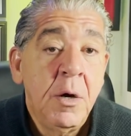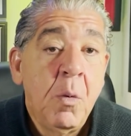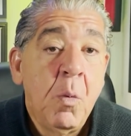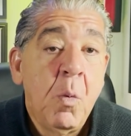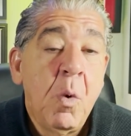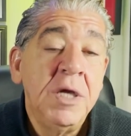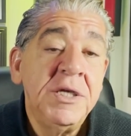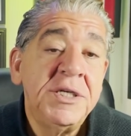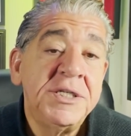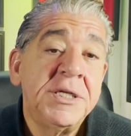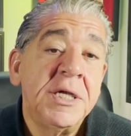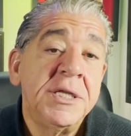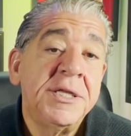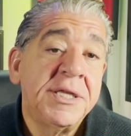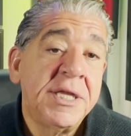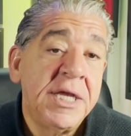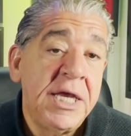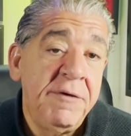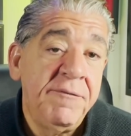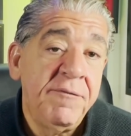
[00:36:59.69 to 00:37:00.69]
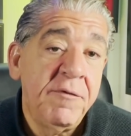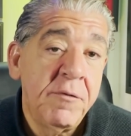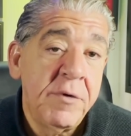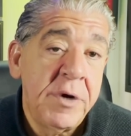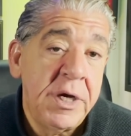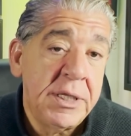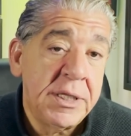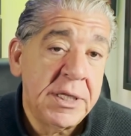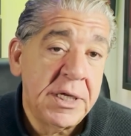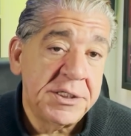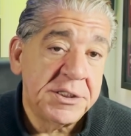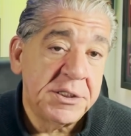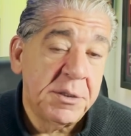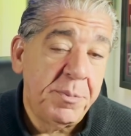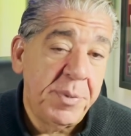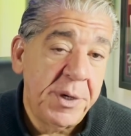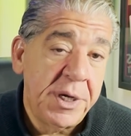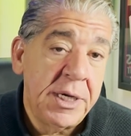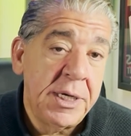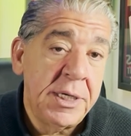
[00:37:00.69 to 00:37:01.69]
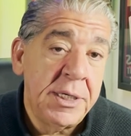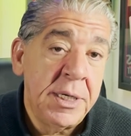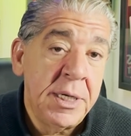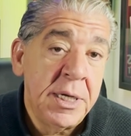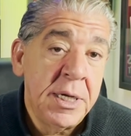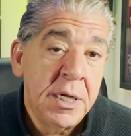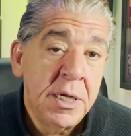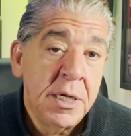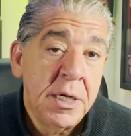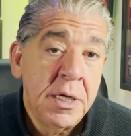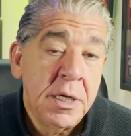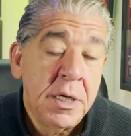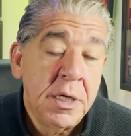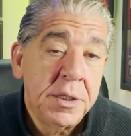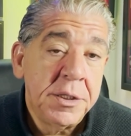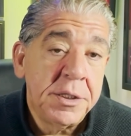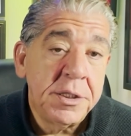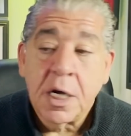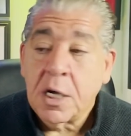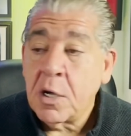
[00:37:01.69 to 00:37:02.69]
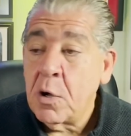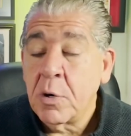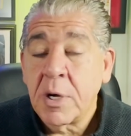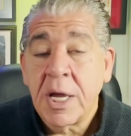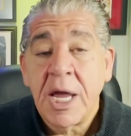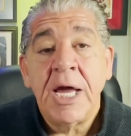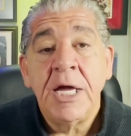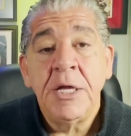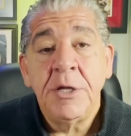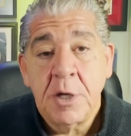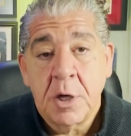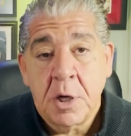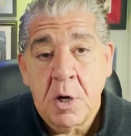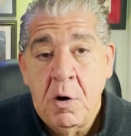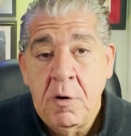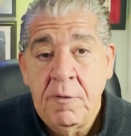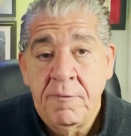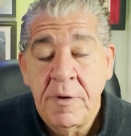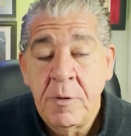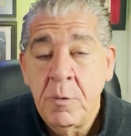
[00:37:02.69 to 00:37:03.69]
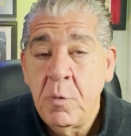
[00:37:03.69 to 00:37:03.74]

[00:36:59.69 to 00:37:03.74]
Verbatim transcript: once the thievery disappeared, the cocaine took over.